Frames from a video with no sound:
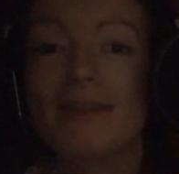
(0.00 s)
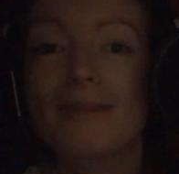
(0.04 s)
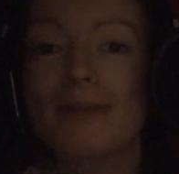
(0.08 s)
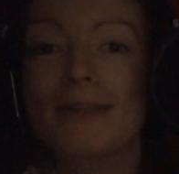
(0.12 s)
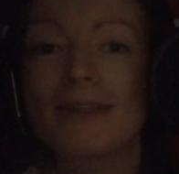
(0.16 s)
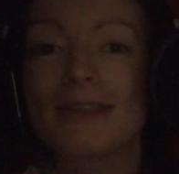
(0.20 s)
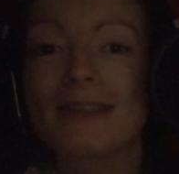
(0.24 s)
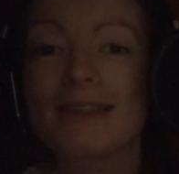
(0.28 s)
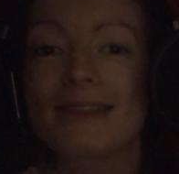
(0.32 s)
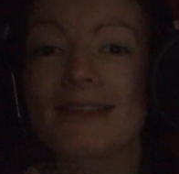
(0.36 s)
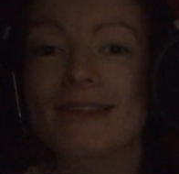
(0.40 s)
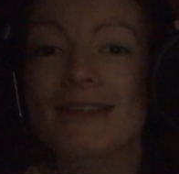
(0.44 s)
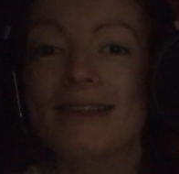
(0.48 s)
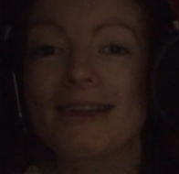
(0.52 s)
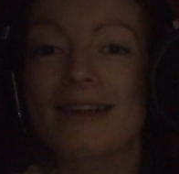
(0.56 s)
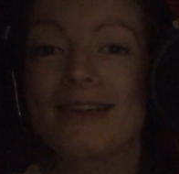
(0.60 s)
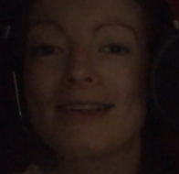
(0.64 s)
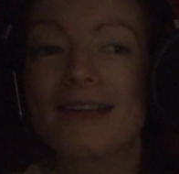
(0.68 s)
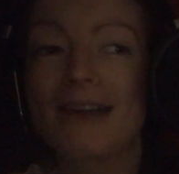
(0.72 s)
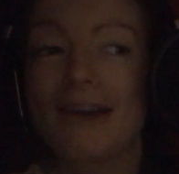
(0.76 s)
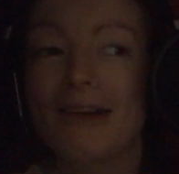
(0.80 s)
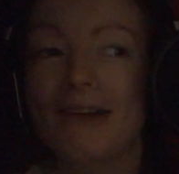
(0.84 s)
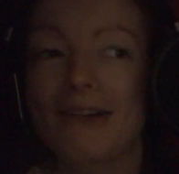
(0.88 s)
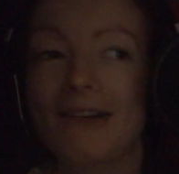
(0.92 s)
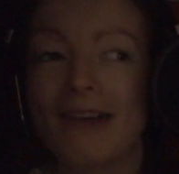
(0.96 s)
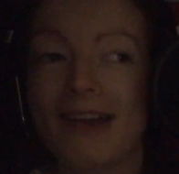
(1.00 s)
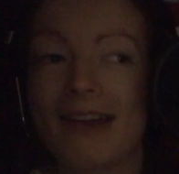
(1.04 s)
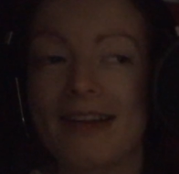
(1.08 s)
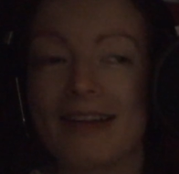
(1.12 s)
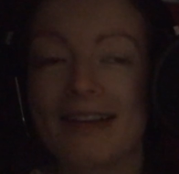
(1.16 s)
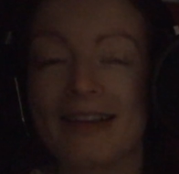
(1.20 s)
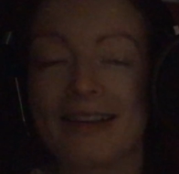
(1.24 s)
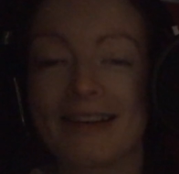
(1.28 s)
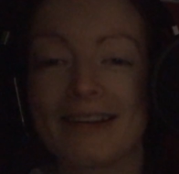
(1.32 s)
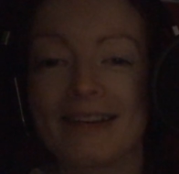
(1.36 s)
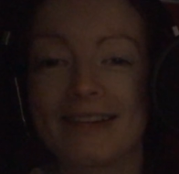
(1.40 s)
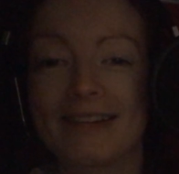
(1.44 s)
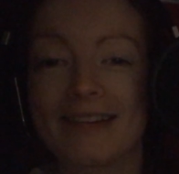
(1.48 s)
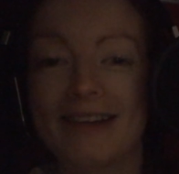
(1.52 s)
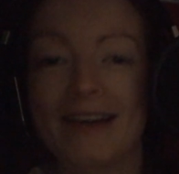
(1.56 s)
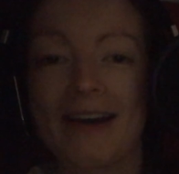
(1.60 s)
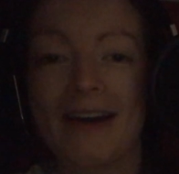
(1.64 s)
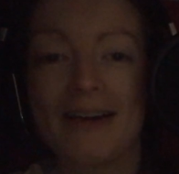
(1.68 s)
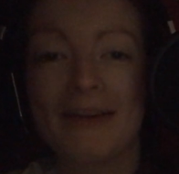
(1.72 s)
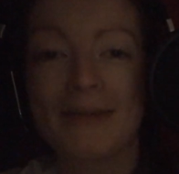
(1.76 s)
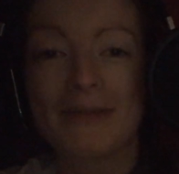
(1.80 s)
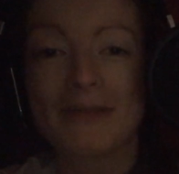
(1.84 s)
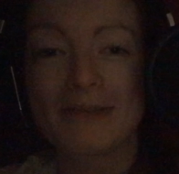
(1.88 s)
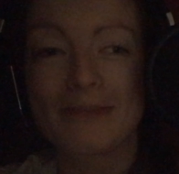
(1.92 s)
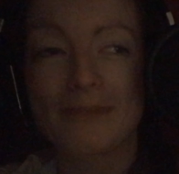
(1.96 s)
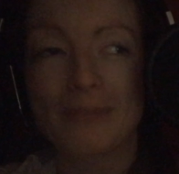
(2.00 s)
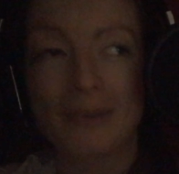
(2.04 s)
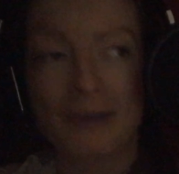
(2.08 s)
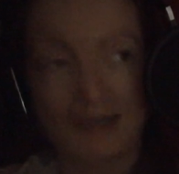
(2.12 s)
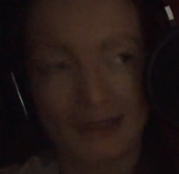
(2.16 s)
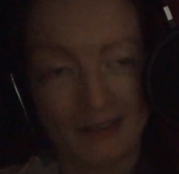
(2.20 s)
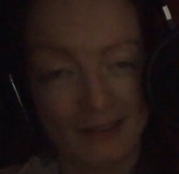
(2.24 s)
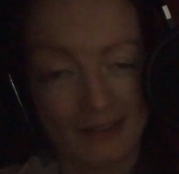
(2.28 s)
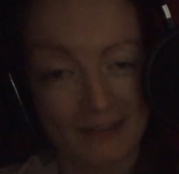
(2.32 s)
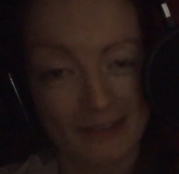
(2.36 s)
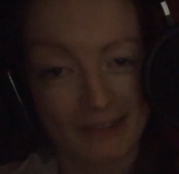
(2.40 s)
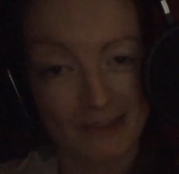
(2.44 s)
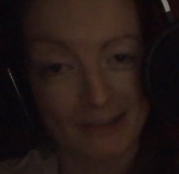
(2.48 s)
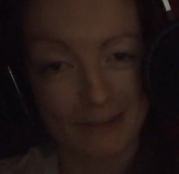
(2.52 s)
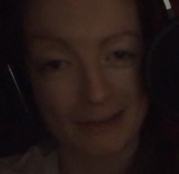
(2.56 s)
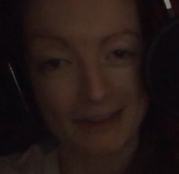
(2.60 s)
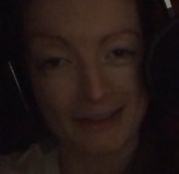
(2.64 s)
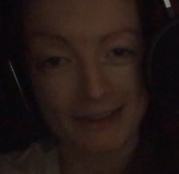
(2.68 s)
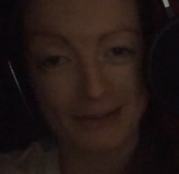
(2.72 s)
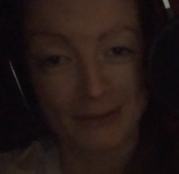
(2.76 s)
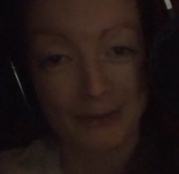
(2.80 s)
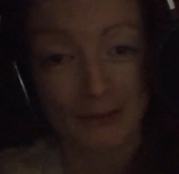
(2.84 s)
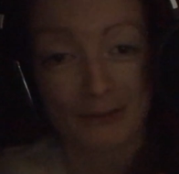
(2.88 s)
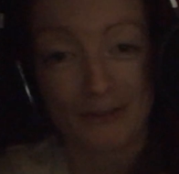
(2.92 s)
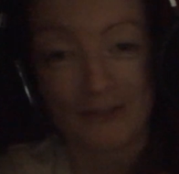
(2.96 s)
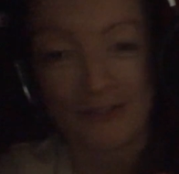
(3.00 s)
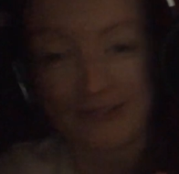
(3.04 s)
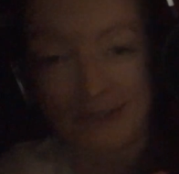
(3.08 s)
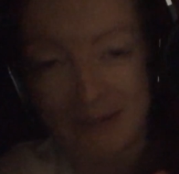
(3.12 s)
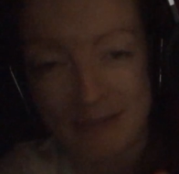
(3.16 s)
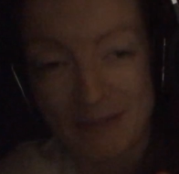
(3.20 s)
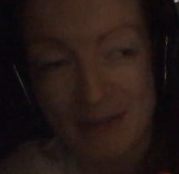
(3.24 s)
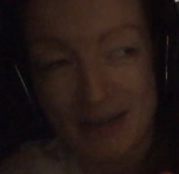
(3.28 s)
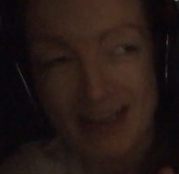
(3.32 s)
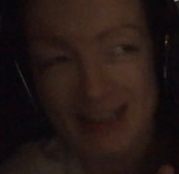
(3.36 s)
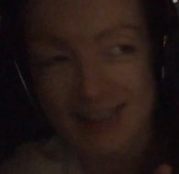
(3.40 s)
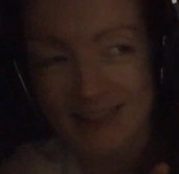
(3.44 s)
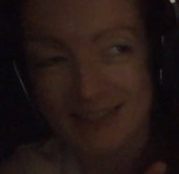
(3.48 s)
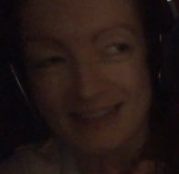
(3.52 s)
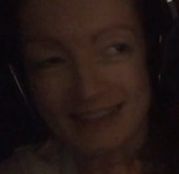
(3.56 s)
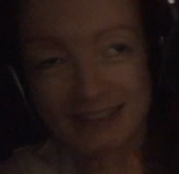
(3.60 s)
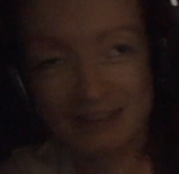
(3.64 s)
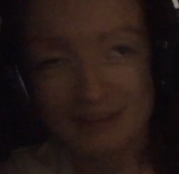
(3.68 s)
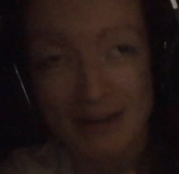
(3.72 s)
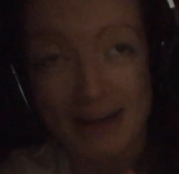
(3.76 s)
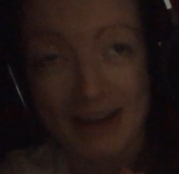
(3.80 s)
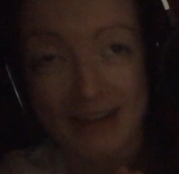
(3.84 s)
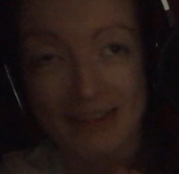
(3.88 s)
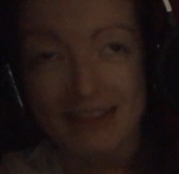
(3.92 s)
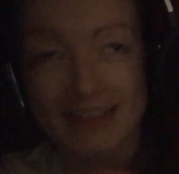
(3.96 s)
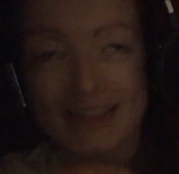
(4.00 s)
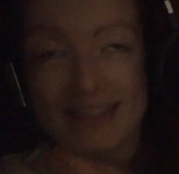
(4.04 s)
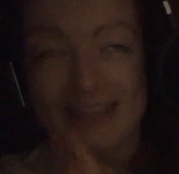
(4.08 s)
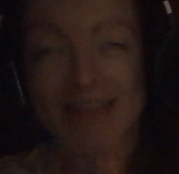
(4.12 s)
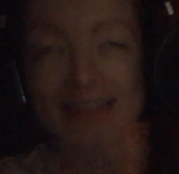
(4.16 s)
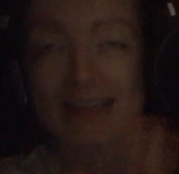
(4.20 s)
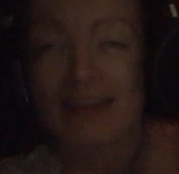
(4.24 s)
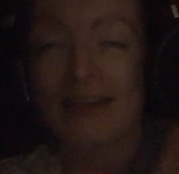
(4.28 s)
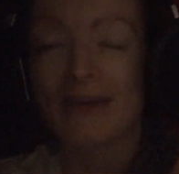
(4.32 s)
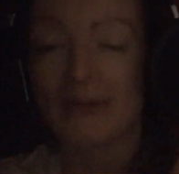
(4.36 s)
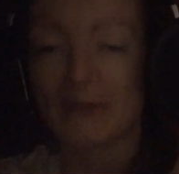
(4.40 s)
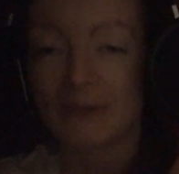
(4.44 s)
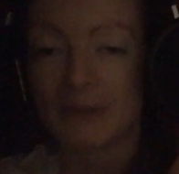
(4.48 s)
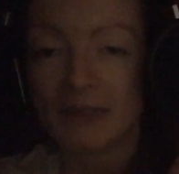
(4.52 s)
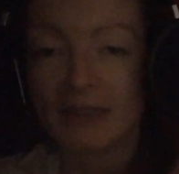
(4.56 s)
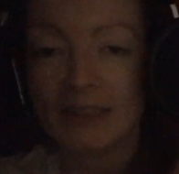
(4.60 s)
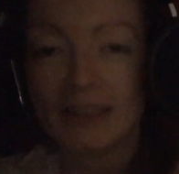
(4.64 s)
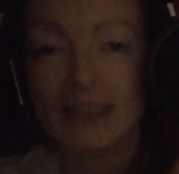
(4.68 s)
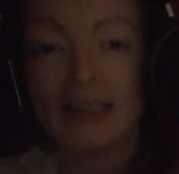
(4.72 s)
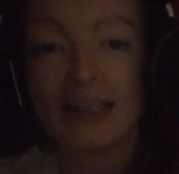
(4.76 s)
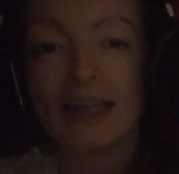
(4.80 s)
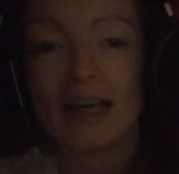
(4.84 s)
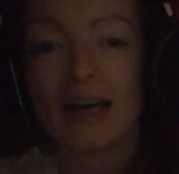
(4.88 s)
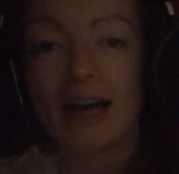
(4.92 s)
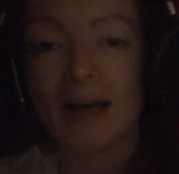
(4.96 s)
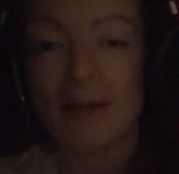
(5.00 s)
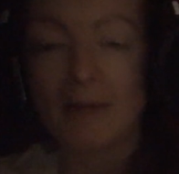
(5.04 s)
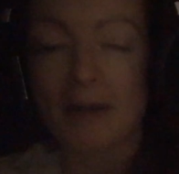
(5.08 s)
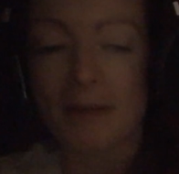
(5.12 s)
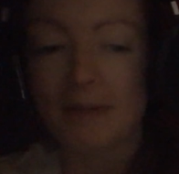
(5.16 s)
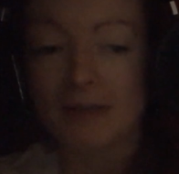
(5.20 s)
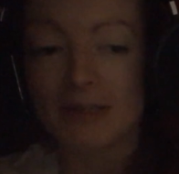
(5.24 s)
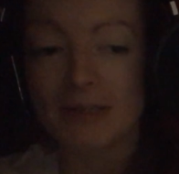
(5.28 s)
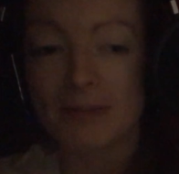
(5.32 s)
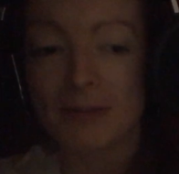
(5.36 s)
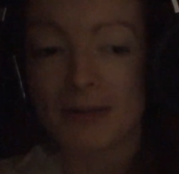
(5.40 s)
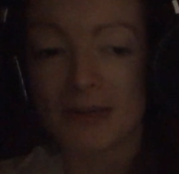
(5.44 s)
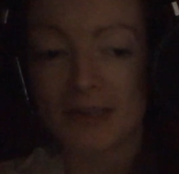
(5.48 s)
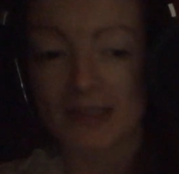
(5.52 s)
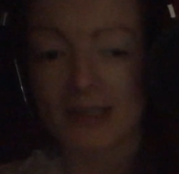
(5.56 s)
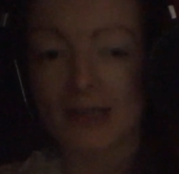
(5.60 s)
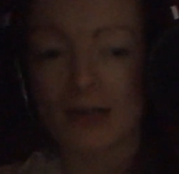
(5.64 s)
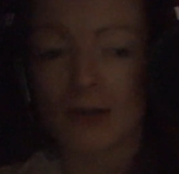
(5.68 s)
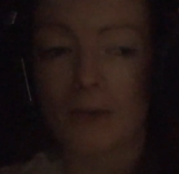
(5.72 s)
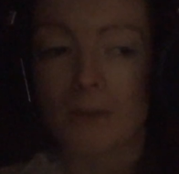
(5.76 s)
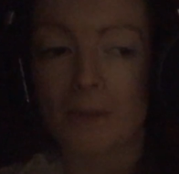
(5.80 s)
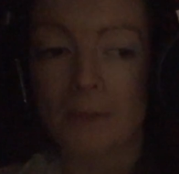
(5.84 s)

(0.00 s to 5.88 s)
biscuits turned out great and I was partly responsible for measuring them out, so I'm happy to pass that on.